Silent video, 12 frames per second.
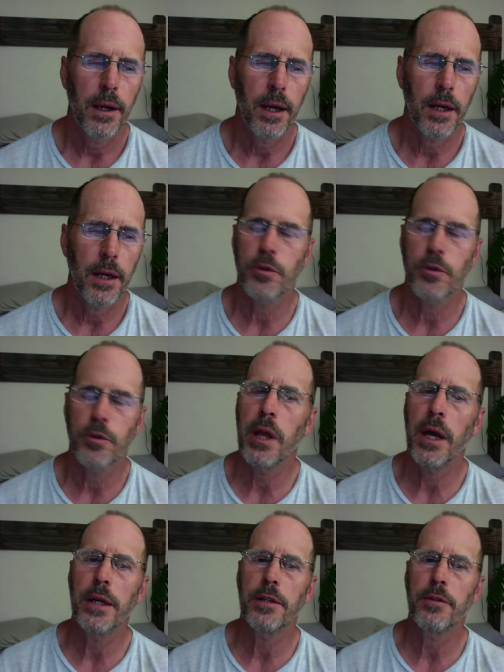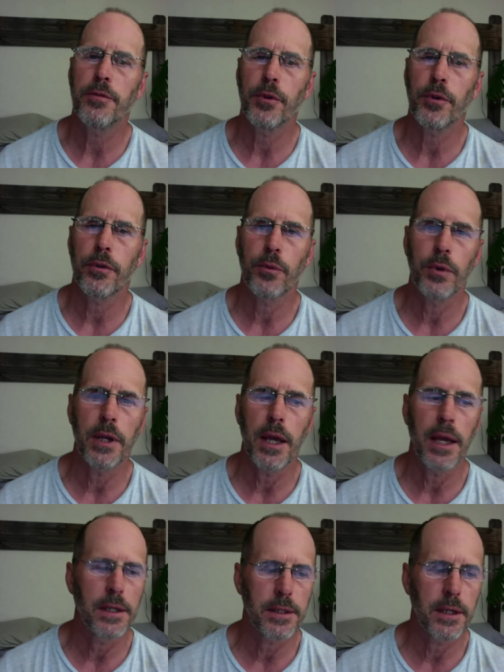And he was blinded for three
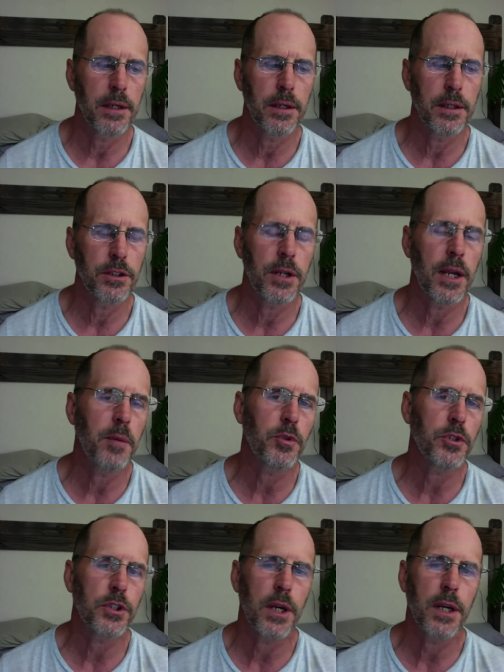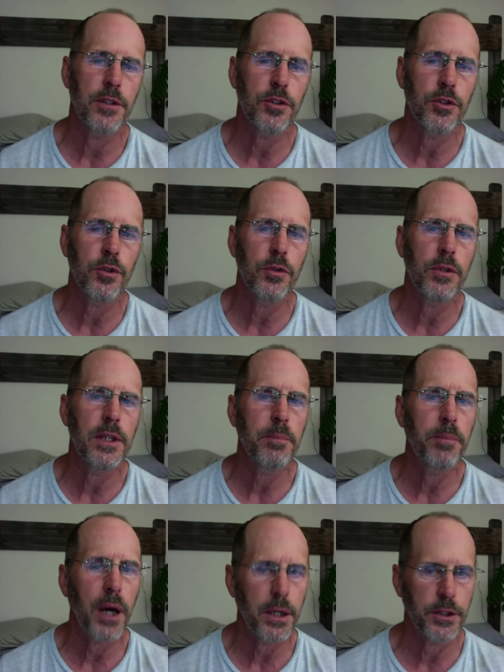days, and his name was changed to the
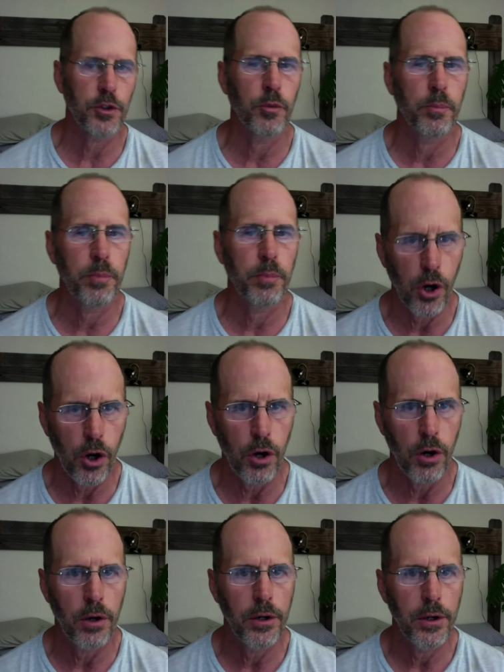Apostle Paul.